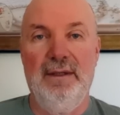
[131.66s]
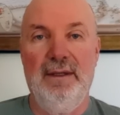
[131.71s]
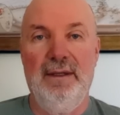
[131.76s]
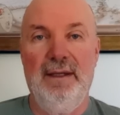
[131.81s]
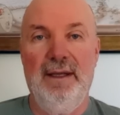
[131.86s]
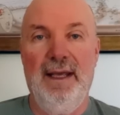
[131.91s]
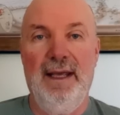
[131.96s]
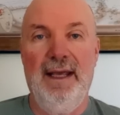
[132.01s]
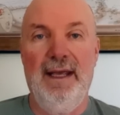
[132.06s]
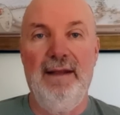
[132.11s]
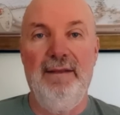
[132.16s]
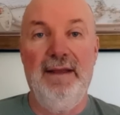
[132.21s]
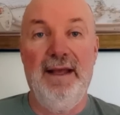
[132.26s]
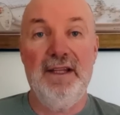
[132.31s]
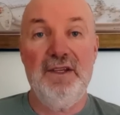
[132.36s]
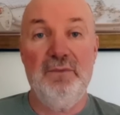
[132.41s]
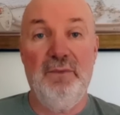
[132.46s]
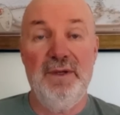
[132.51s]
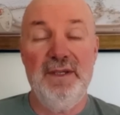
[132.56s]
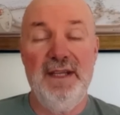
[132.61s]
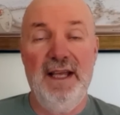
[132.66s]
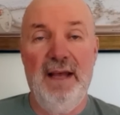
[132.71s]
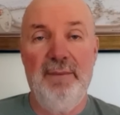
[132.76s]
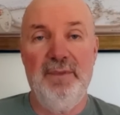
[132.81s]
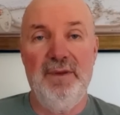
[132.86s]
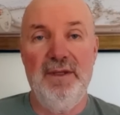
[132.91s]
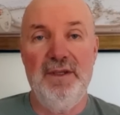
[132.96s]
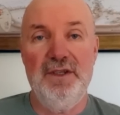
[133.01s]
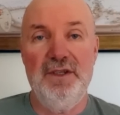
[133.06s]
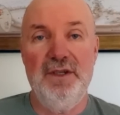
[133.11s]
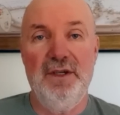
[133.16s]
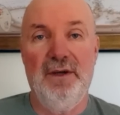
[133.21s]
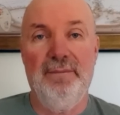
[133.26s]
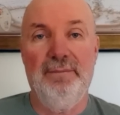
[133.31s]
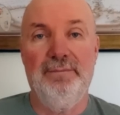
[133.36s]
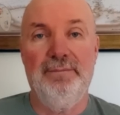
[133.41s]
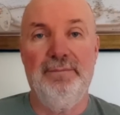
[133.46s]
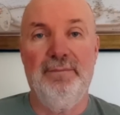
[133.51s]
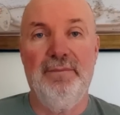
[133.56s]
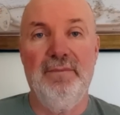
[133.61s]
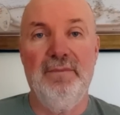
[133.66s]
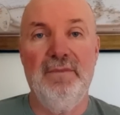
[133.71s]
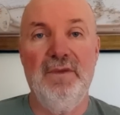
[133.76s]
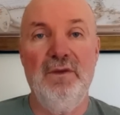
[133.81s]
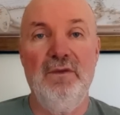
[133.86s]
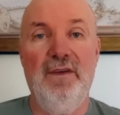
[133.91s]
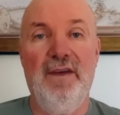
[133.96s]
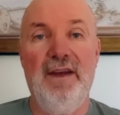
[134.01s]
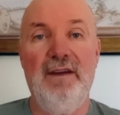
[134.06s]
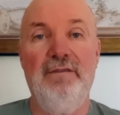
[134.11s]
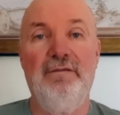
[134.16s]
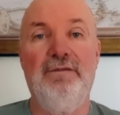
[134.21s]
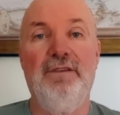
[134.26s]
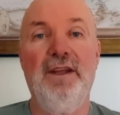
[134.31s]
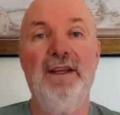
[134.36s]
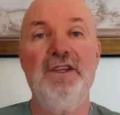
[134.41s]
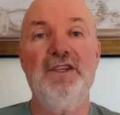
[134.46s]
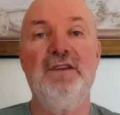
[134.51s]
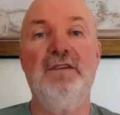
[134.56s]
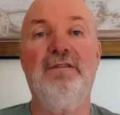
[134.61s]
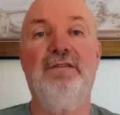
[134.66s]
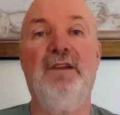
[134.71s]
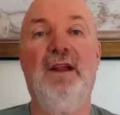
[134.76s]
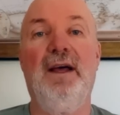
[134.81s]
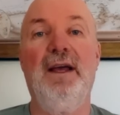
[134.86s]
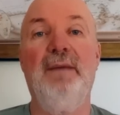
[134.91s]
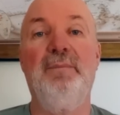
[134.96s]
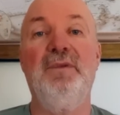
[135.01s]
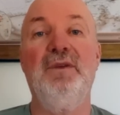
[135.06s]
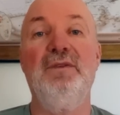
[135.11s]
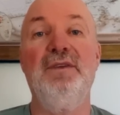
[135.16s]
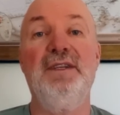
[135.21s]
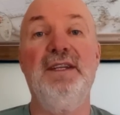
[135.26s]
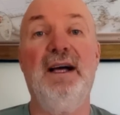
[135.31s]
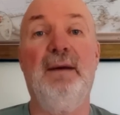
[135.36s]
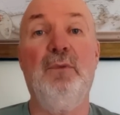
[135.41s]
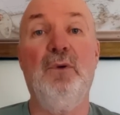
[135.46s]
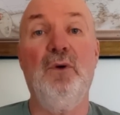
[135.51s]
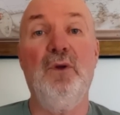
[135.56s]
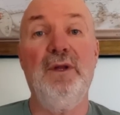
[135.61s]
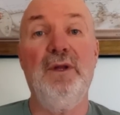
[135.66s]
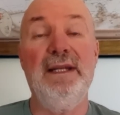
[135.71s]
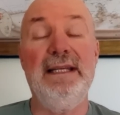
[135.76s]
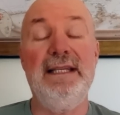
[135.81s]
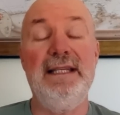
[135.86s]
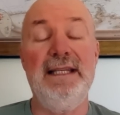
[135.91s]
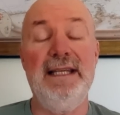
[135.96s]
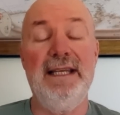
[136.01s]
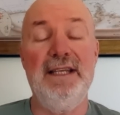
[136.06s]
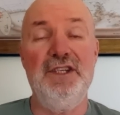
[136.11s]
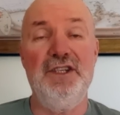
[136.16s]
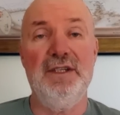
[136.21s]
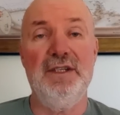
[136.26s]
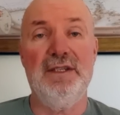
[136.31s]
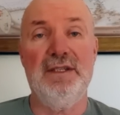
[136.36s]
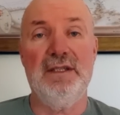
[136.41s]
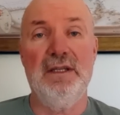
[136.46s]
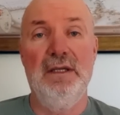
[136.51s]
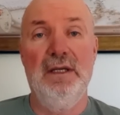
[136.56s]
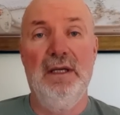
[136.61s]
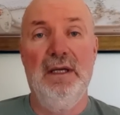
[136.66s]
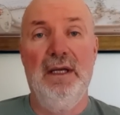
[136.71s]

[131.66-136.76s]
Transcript: And that's what's happened this year. You had inflation fly up to double digits.